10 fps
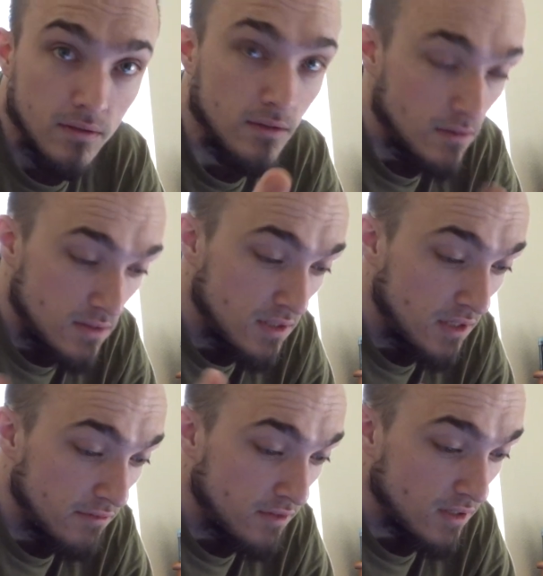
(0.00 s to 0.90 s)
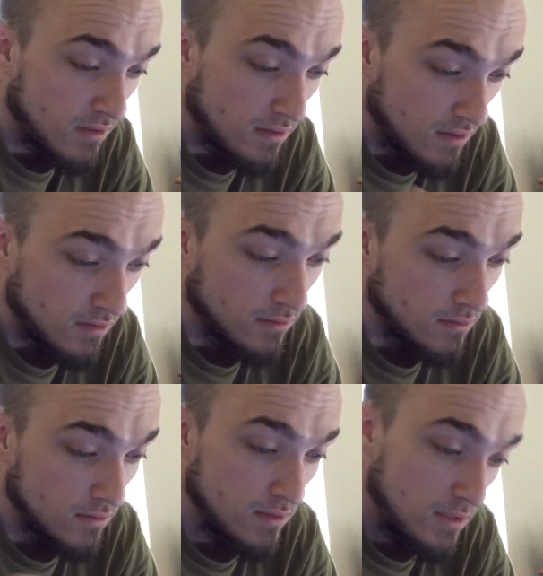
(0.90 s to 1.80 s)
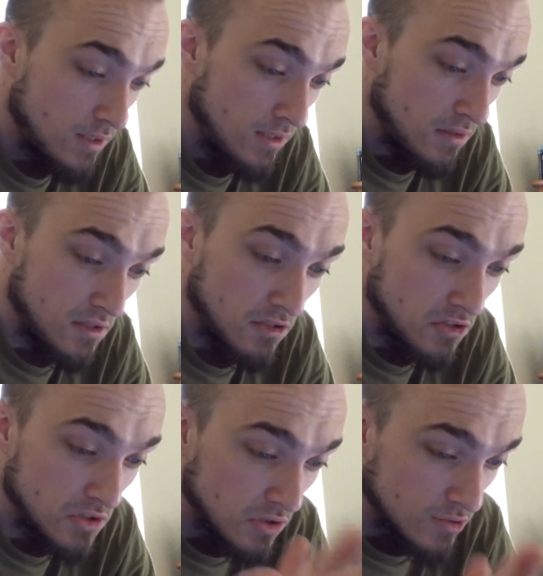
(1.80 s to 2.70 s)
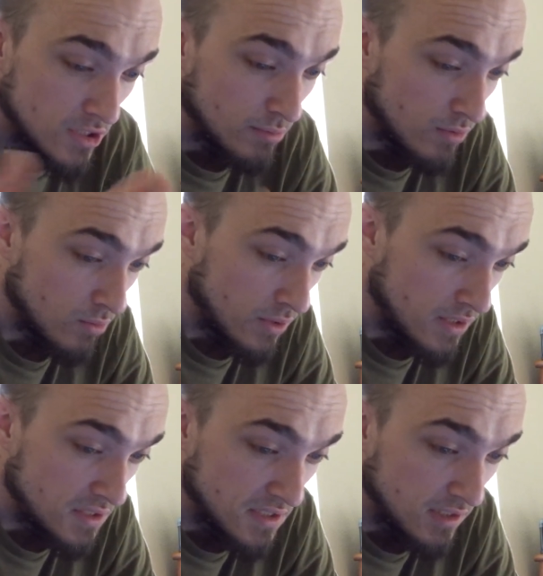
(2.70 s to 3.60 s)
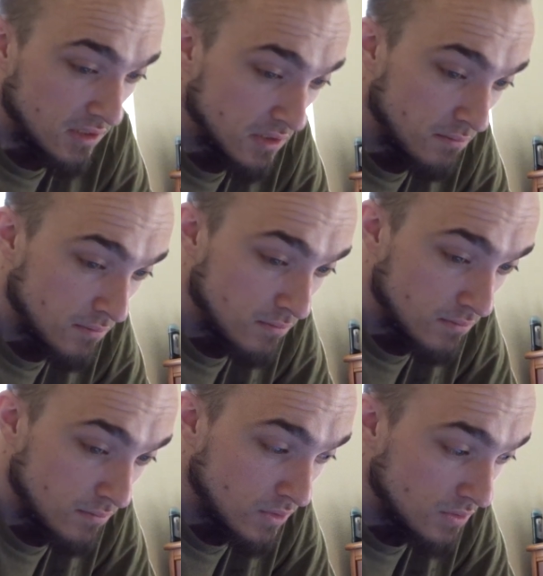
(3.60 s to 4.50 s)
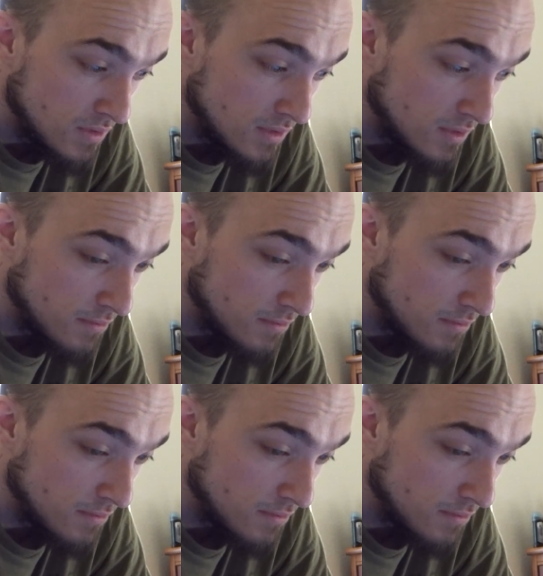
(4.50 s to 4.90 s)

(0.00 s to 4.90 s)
their significant other and just go separate ways, like most